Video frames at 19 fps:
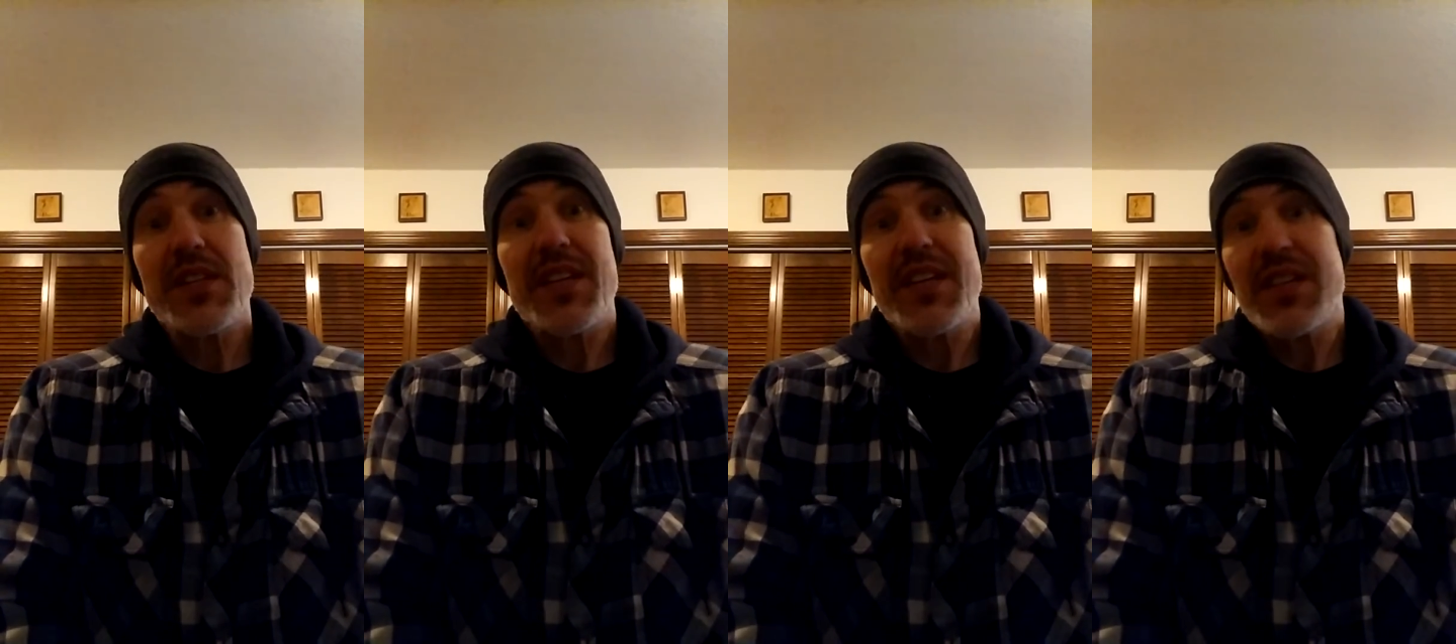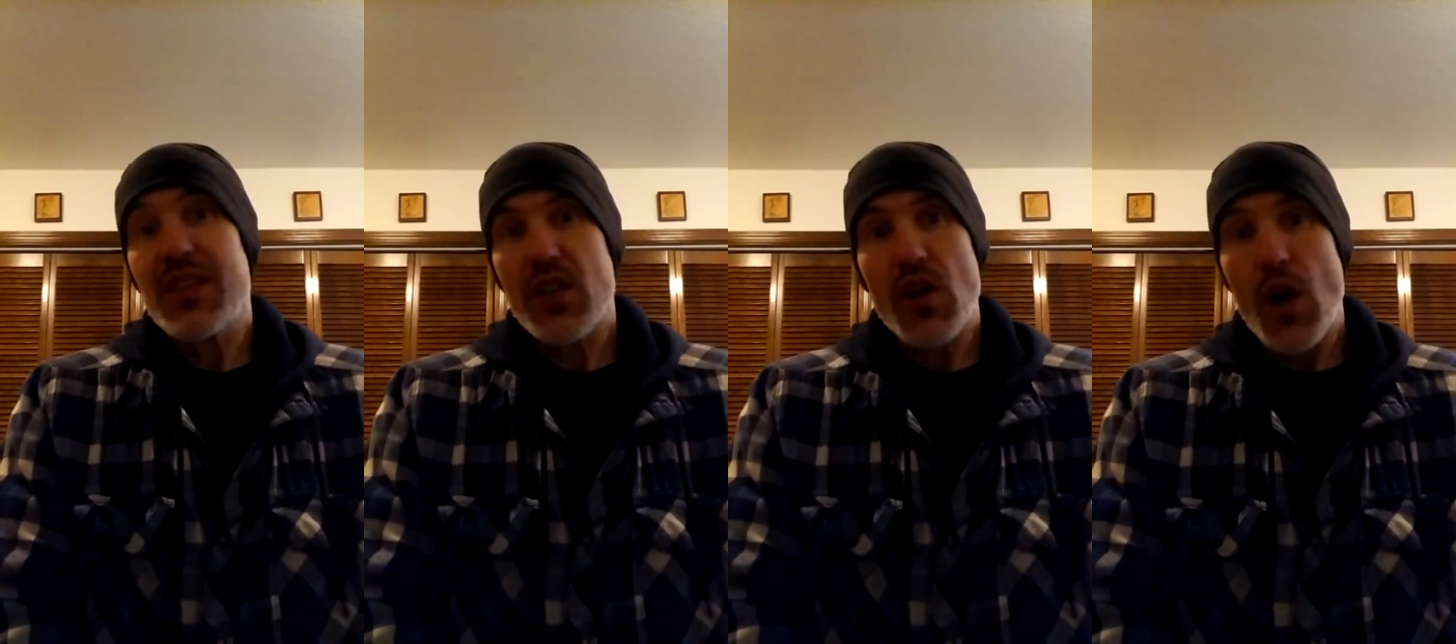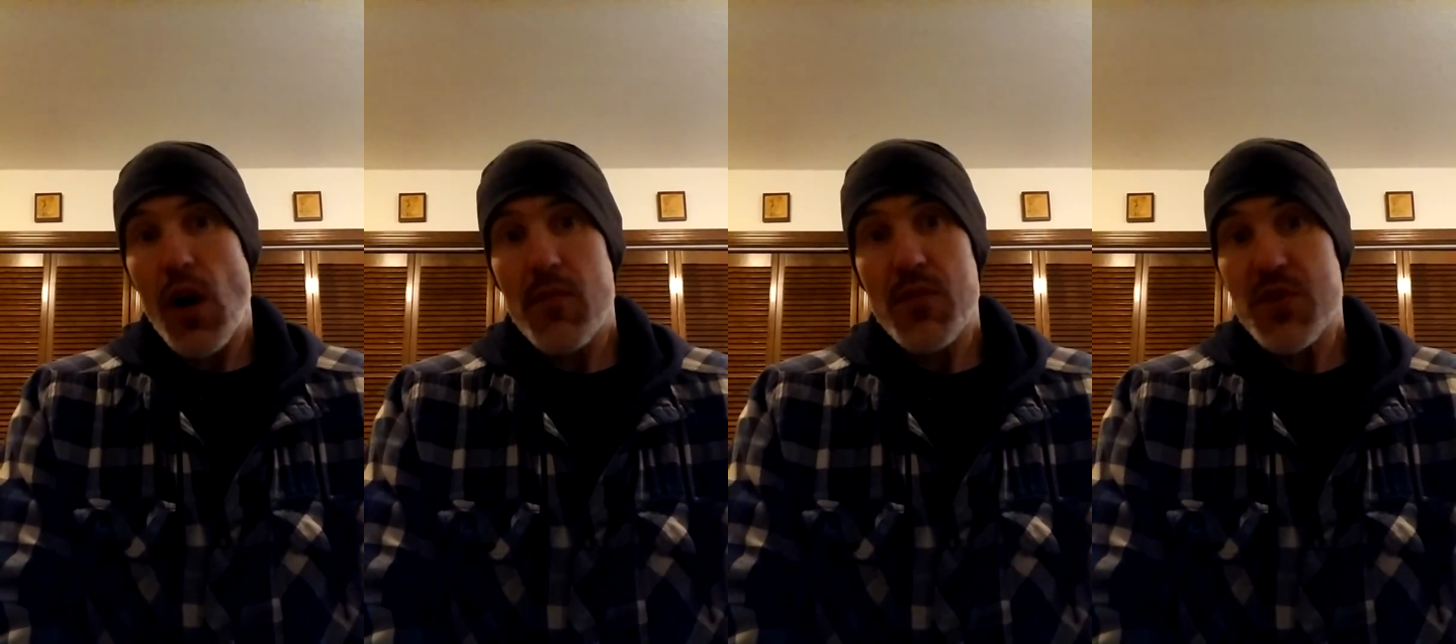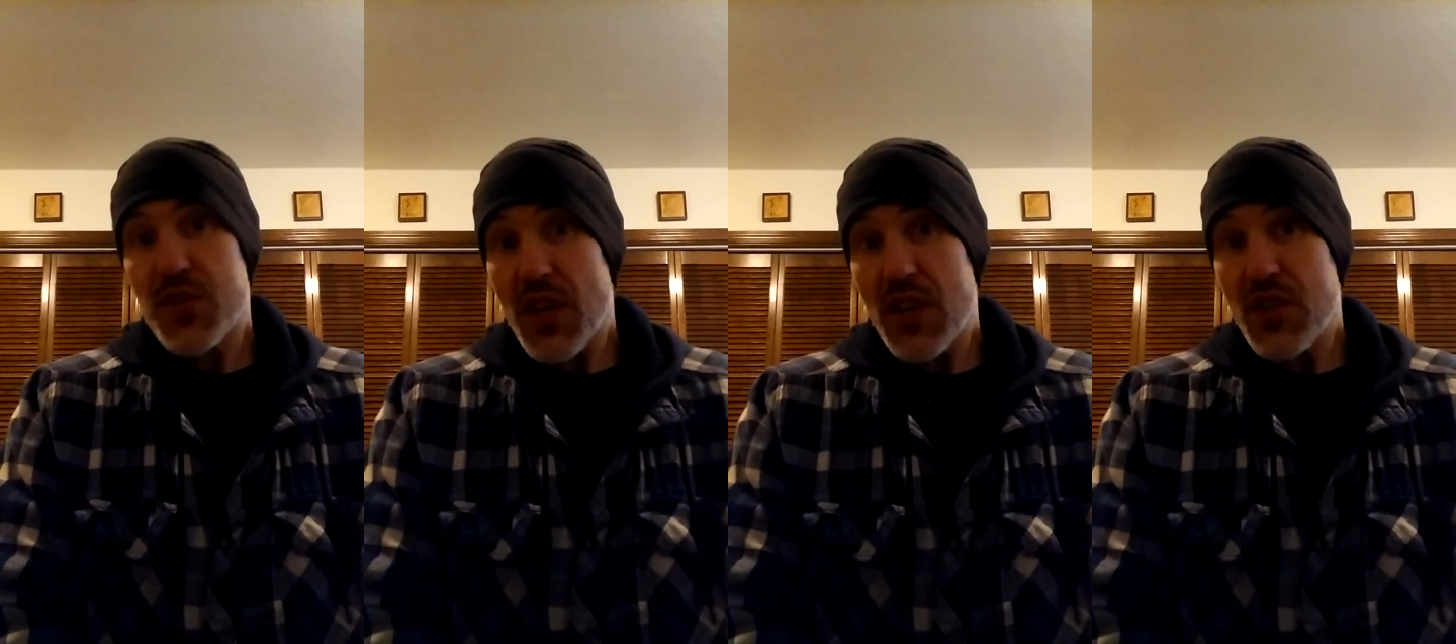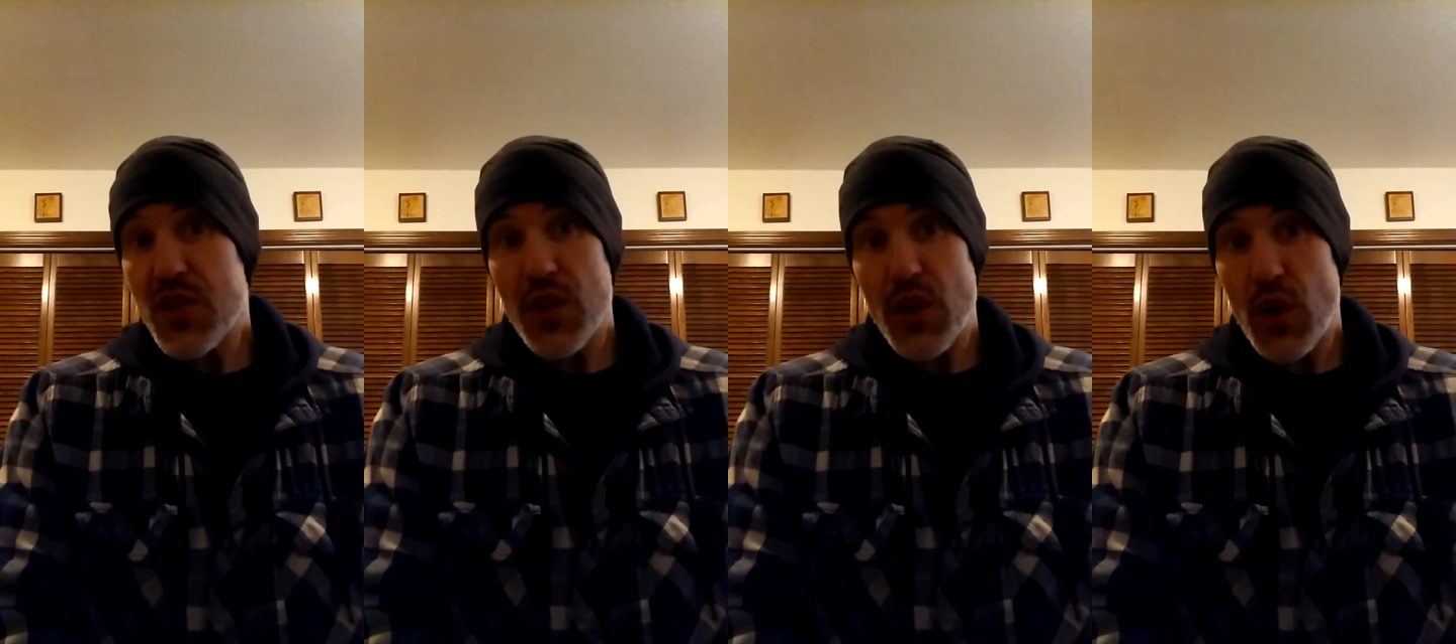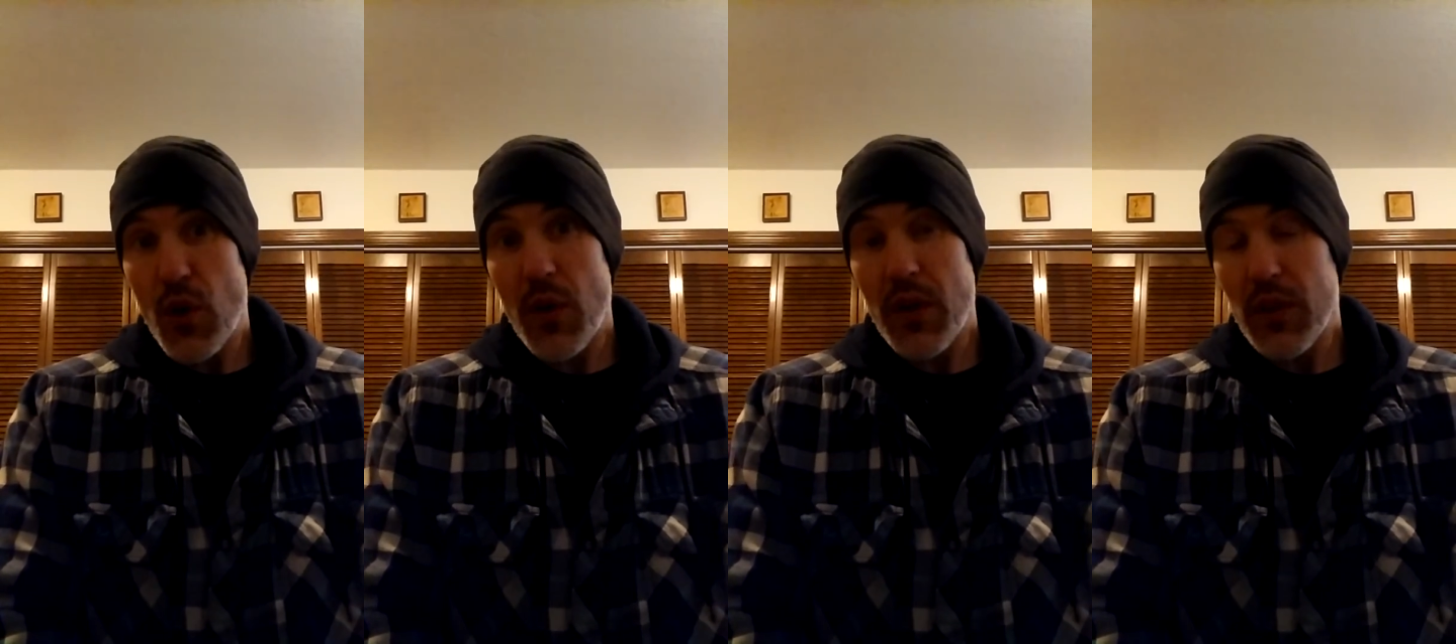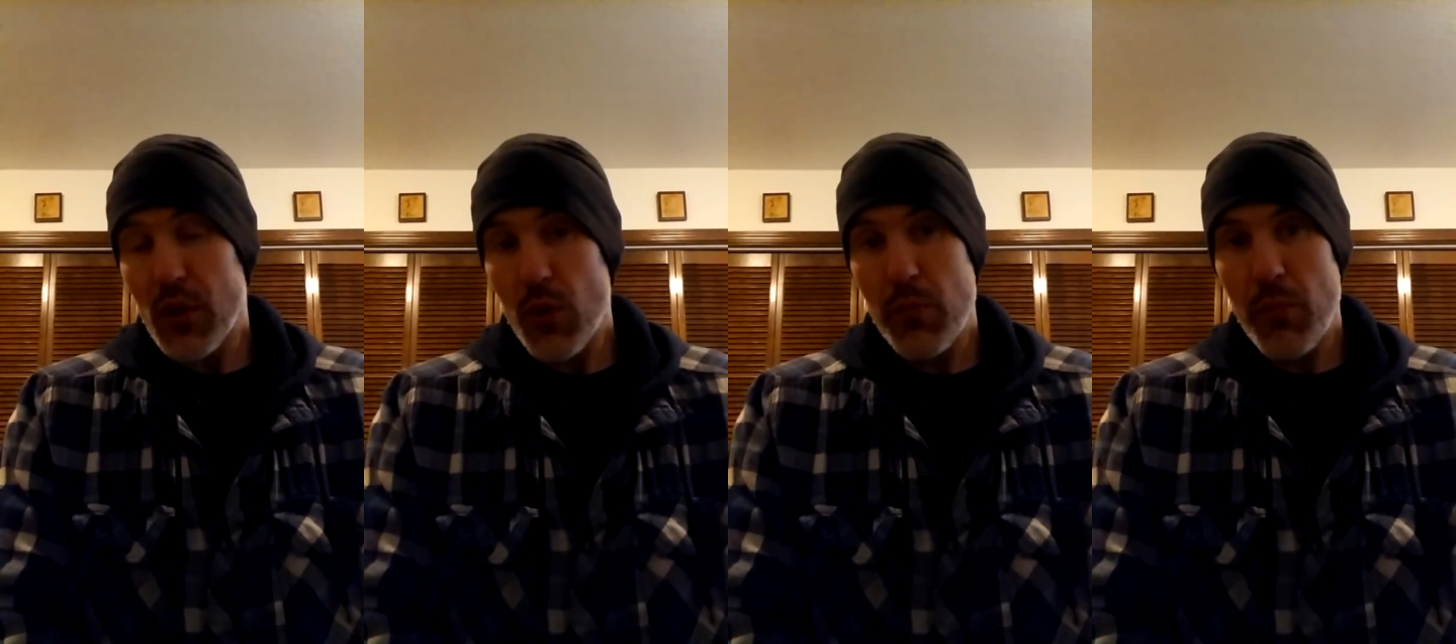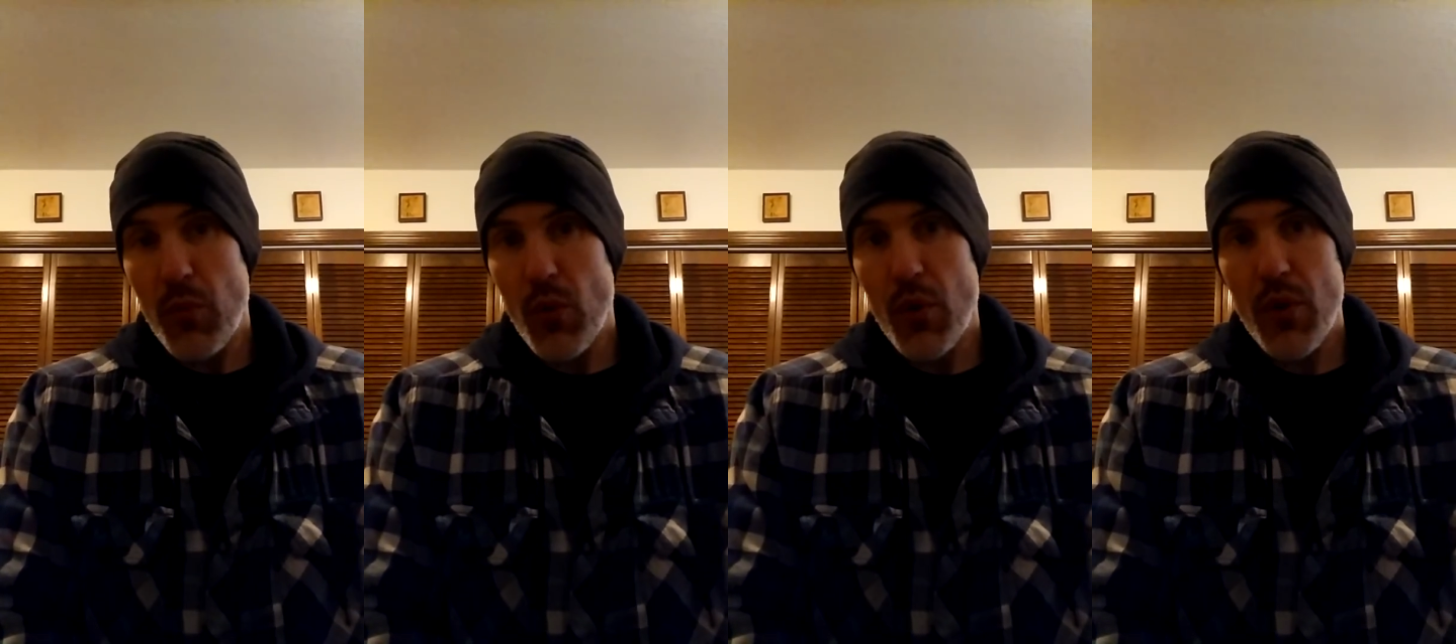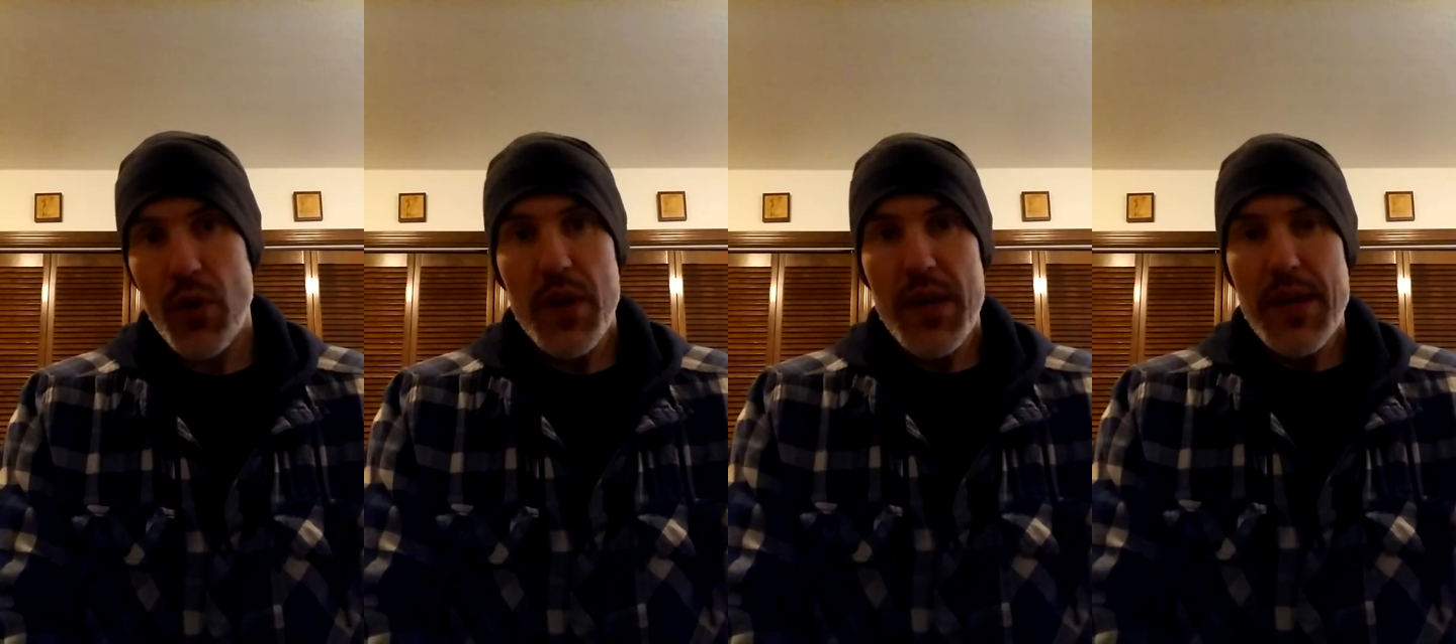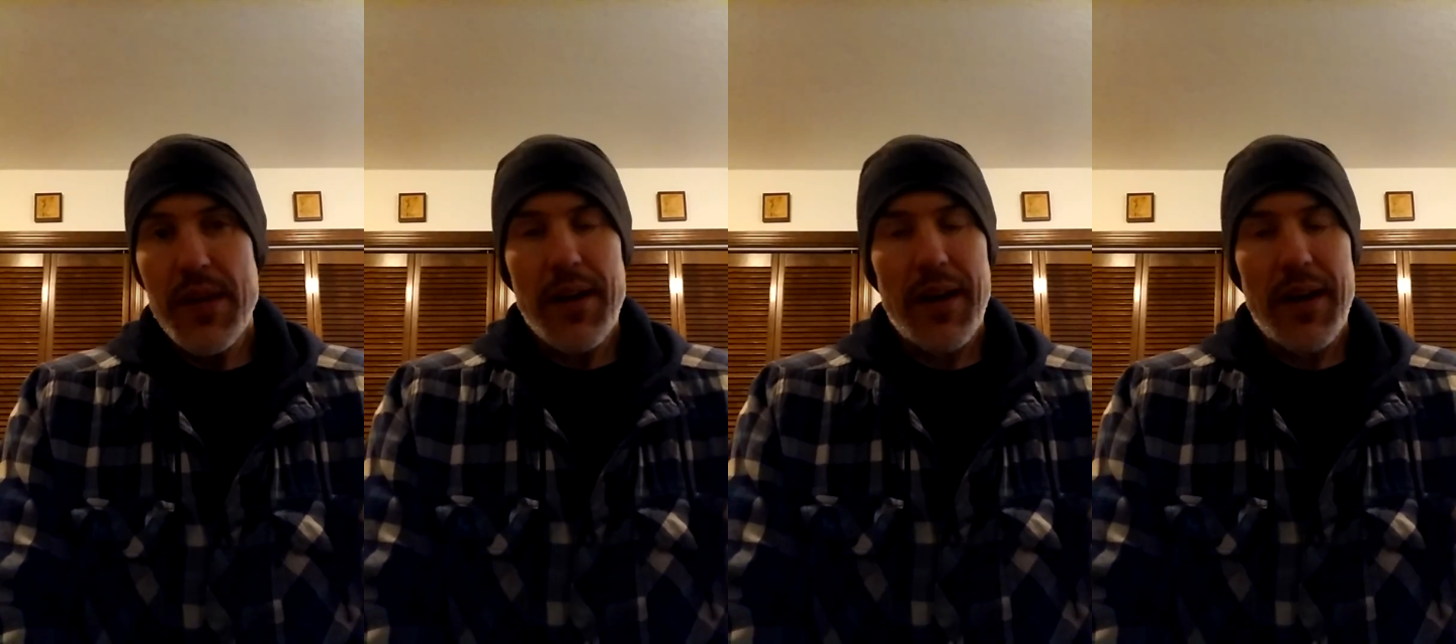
to get the conversation going a little more.